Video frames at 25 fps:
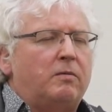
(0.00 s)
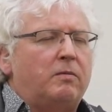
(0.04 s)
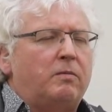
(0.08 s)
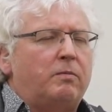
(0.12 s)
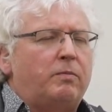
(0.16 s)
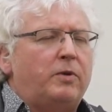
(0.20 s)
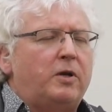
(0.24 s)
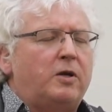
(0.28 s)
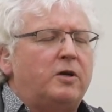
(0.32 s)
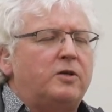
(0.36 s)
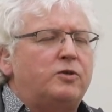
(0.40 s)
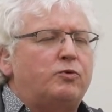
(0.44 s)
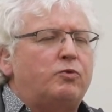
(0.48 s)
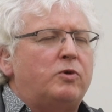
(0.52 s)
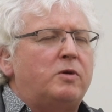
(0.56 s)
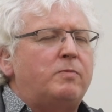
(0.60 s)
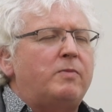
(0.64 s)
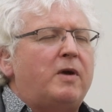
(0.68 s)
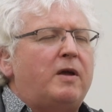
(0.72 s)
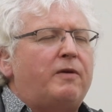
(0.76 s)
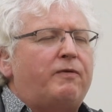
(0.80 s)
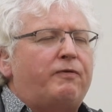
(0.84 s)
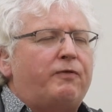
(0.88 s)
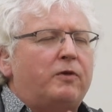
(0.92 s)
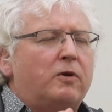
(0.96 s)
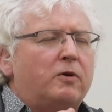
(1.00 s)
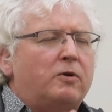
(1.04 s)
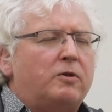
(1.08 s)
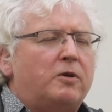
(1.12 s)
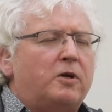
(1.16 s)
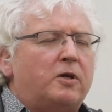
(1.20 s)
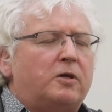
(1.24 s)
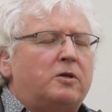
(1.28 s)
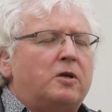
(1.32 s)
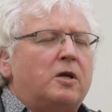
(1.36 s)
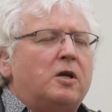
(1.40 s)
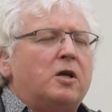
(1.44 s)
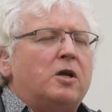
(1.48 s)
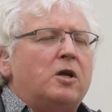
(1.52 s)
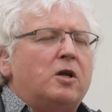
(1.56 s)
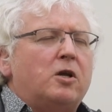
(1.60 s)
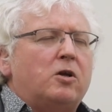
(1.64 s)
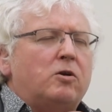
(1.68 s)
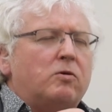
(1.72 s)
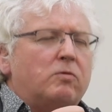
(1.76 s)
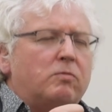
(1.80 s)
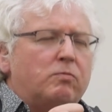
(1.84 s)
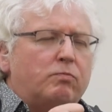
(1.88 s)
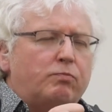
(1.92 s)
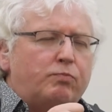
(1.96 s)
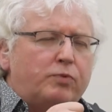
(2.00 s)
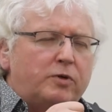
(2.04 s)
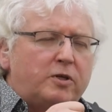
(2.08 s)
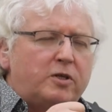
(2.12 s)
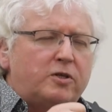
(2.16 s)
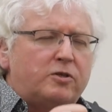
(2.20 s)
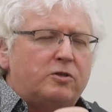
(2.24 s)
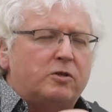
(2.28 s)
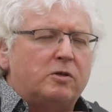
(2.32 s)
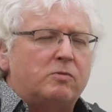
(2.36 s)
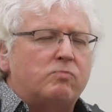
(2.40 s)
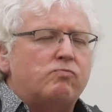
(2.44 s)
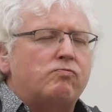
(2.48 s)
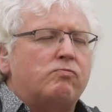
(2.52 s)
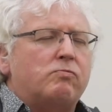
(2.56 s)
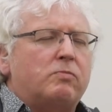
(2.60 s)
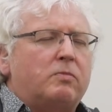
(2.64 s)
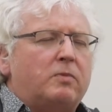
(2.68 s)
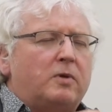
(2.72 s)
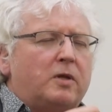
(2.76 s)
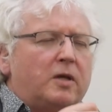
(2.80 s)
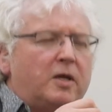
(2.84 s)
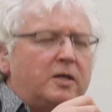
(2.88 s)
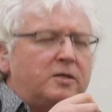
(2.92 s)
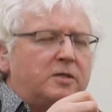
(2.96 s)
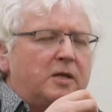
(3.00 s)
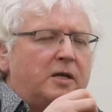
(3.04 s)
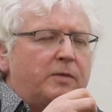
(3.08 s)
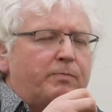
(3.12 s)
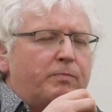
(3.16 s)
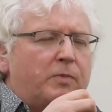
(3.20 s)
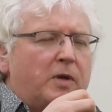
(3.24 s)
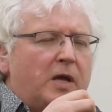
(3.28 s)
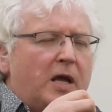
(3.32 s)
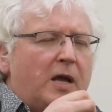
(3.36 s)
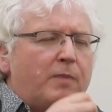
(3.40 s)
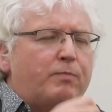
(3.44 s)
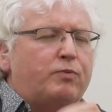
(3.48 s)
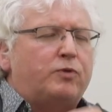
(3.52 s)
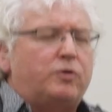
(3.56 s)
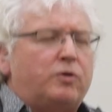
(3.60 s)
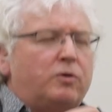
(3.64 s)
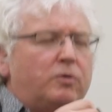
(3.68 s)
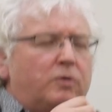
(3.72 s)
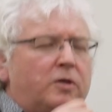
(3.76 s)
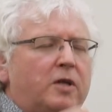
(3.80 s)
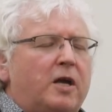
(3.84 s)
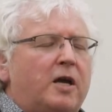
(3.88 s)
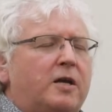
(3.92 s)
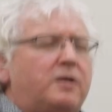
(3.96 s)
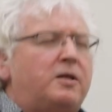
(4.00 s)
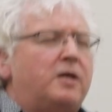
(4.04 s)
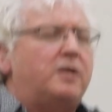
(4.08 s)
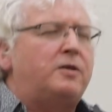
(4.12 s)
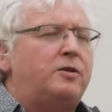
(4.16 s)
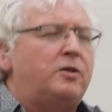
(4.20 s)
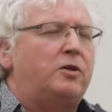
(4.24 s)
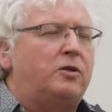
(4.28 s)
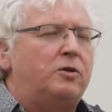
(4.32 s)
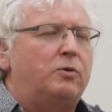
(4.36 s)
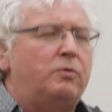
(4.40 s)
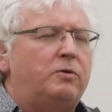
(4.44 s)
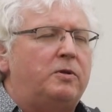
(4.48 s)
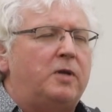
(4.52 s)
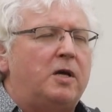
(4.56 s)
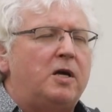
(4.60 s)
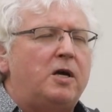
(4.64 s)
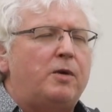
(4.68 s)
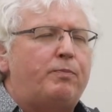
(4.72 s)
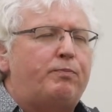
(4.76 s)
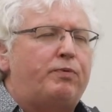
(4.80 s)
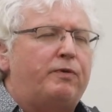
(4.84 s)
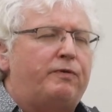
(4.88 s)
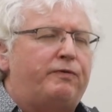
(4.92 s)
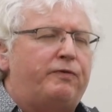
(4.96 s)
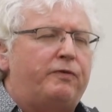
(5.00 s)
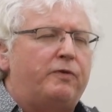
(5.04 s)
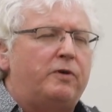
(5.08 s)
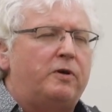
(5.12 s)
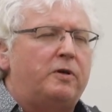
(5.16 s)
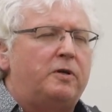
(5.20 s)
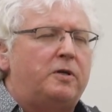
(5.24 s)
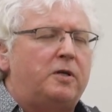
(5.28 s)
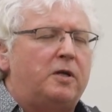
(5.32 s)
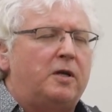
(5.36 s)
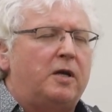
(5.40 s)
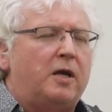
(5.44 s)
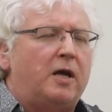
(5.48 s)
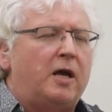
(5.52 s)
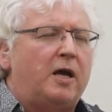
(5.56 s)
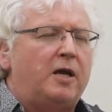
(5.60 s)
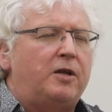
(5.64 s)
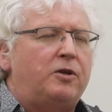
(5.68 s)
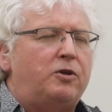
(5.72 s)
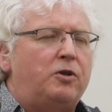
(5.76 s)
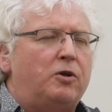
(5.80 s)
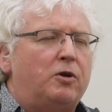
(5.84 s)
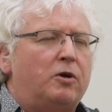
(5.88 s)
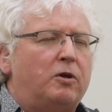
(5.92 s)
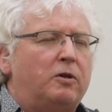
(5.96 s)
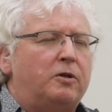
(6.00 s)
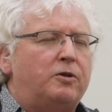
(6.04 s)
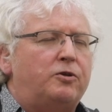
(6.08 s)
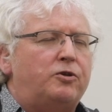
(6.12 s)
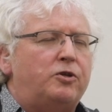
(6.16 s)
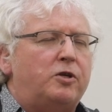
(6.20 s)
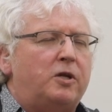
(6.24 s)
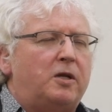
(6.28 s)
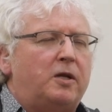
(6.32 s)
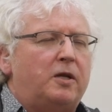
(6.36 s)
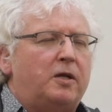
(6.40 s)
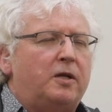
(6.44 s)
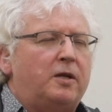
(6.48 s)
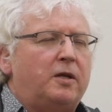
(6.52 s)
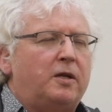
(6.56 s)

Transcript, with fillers: because we may feel that Buddhism is absolutely identical with our preferred ideology.